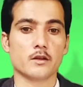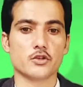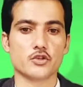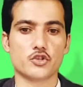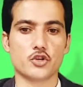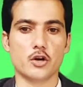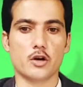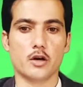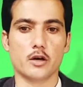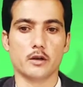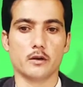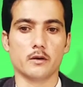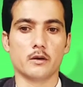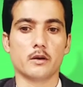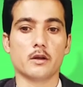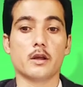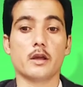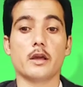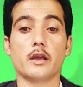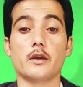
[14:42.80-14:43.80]
John
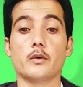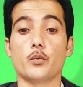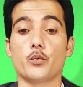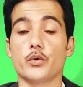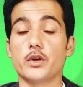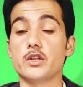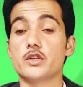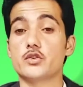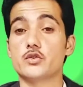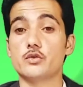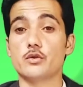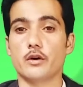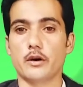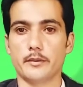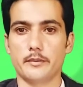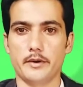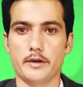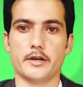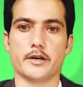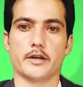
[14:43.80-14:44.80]
went to
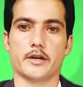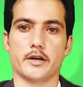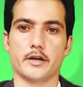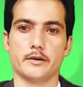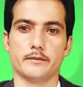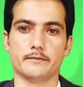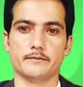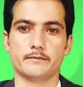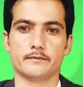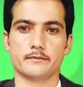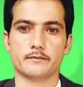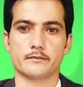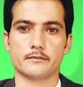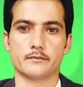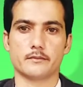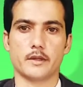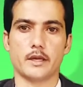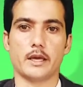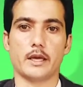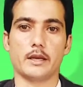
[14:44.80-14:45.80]
America.
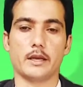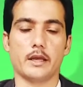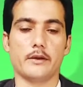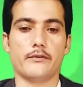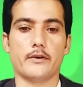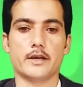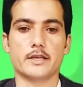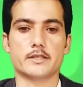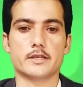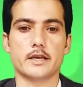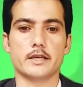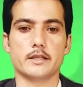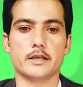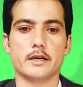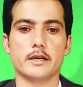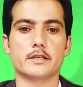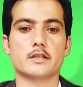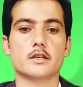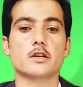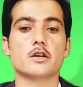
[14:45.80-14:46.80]
And if I say
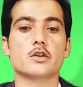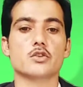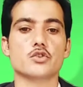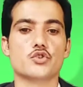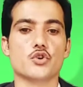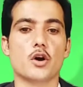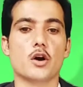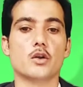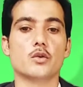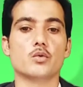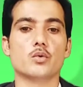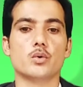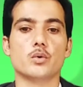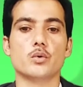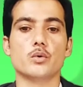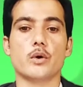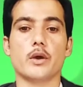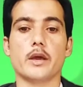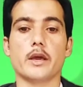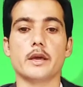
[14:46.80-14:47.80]
that John,
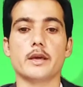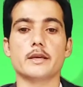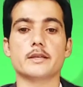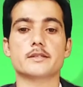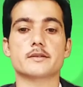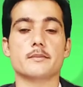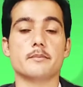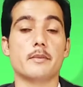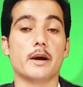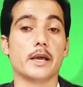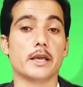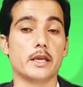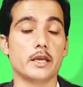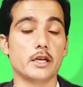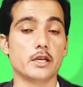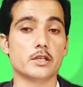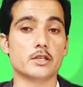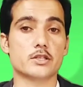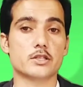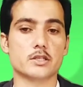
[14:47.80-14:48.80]
who is my
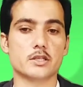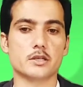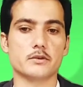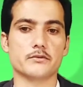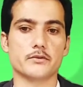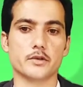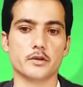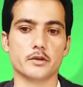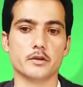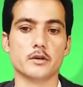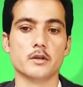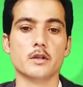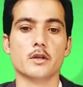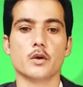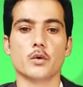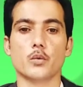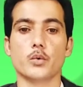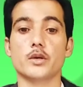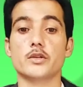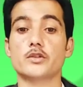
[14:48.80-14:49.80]
English tutor,
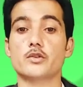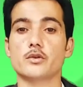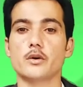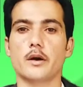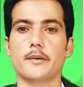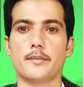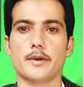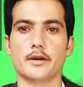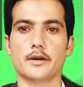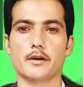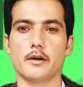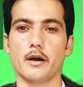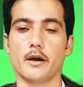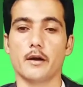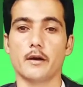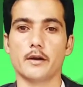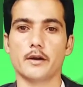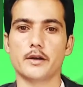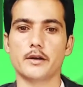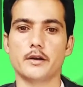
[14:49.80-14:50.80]
went to America,
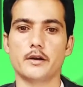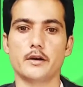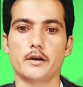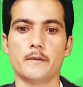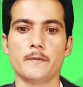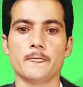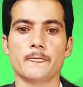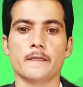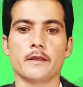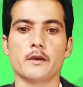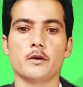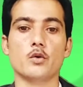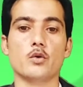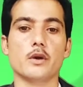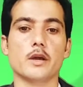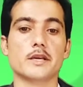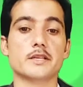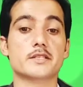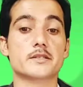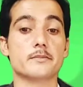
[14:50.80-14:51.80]
here who
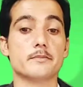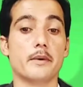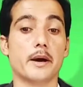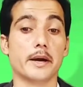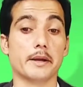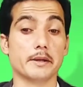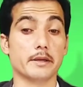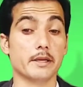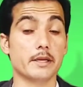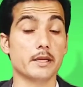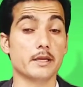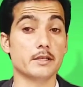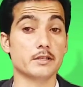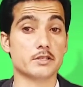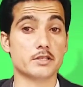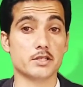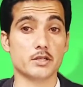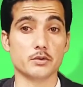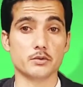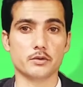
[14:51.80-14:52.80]
is my
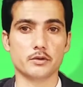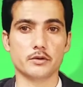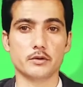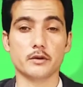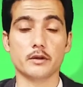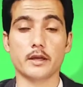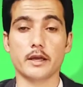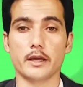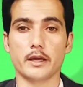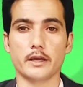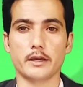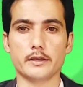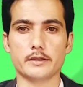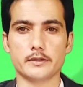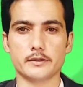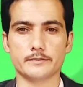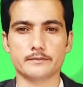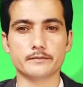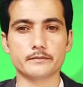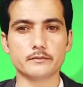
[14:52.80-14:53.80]
English tutor
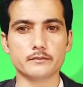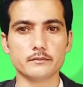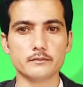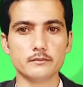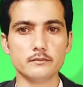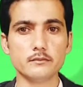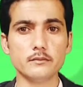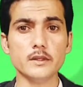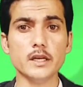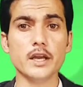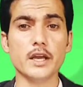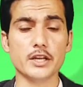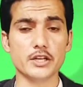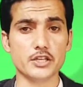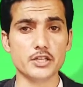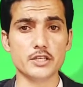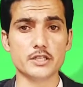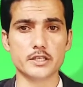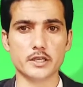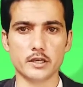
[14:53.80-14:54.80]
is
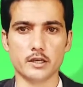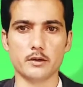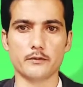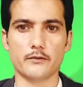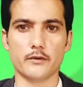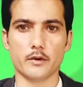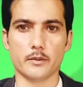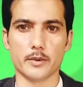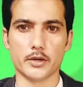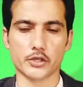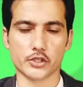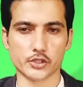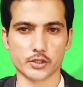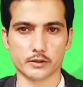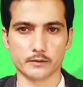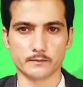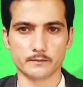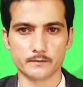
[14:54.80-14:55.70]
additional information.